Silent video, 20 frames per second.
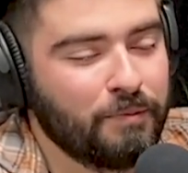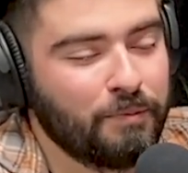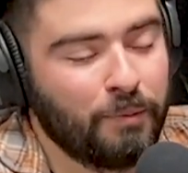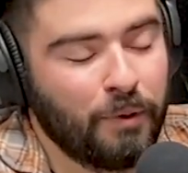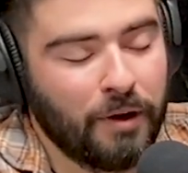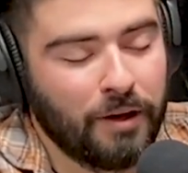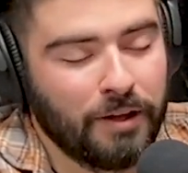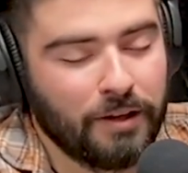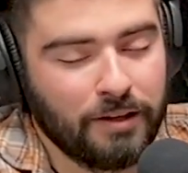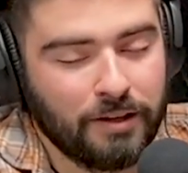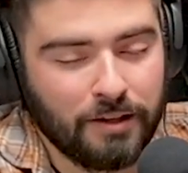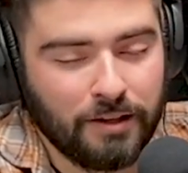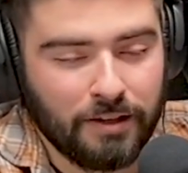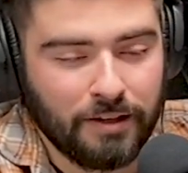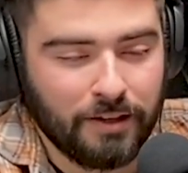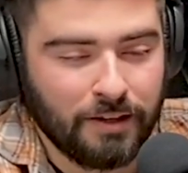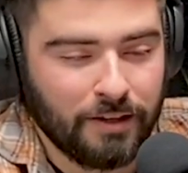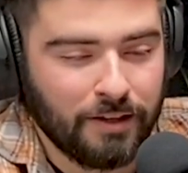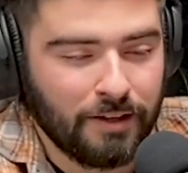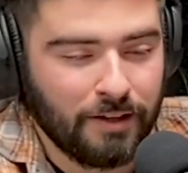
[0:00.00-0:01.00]
But,
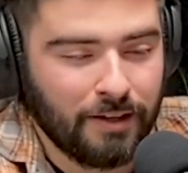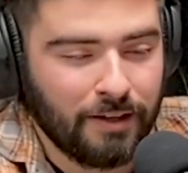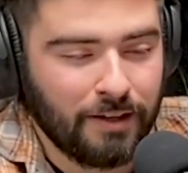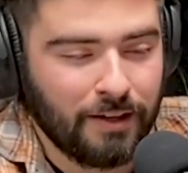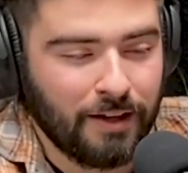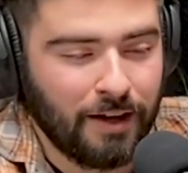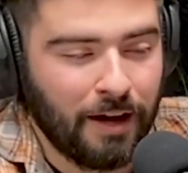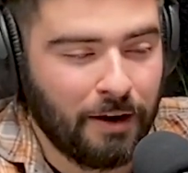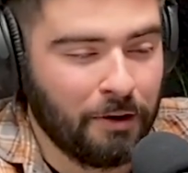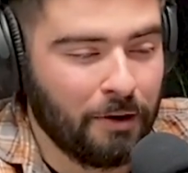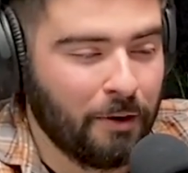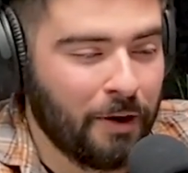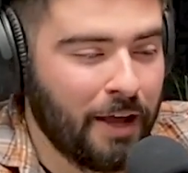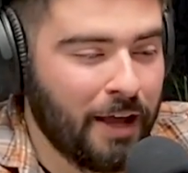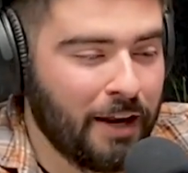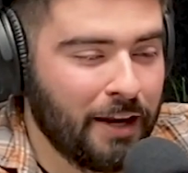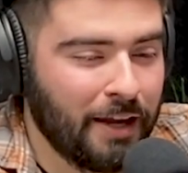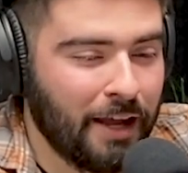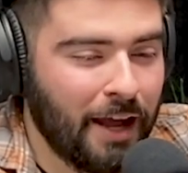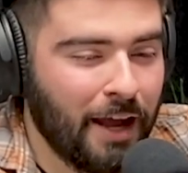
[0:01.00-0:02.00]
I don't know,
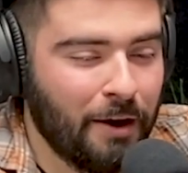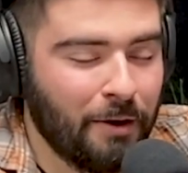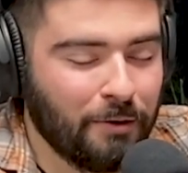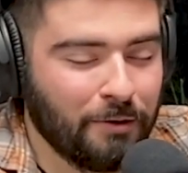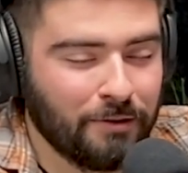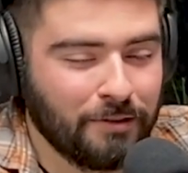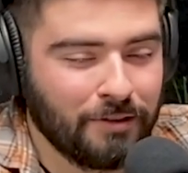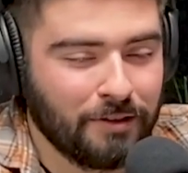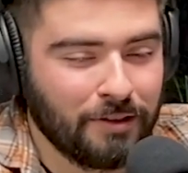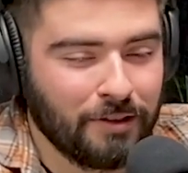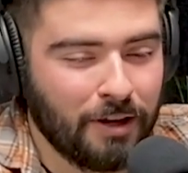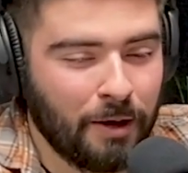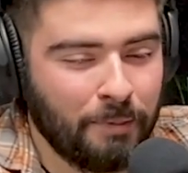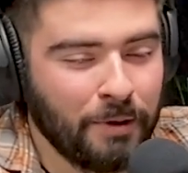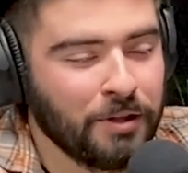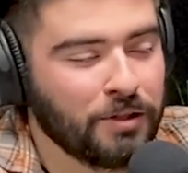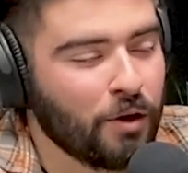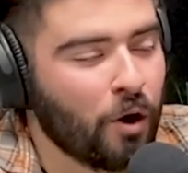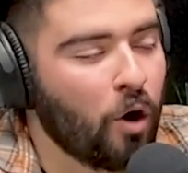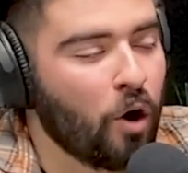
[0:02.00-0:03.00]
handing out a
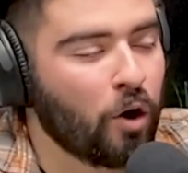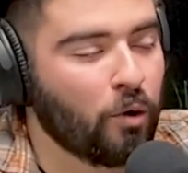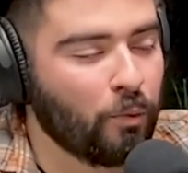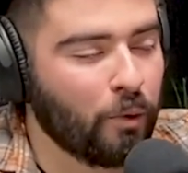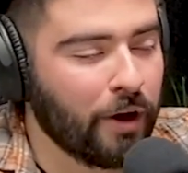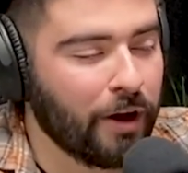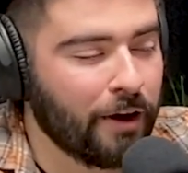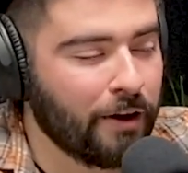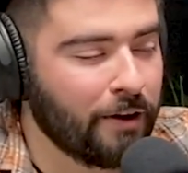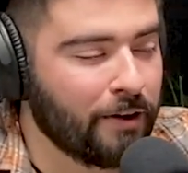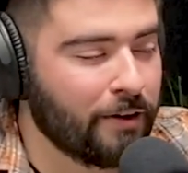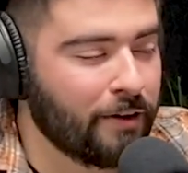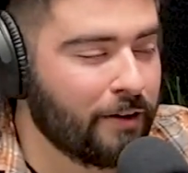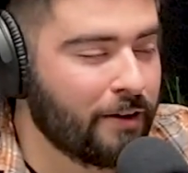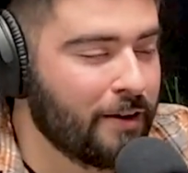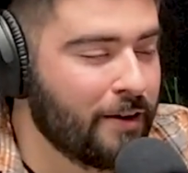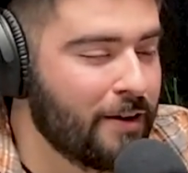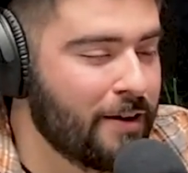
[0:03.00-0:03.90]
piece of hardware,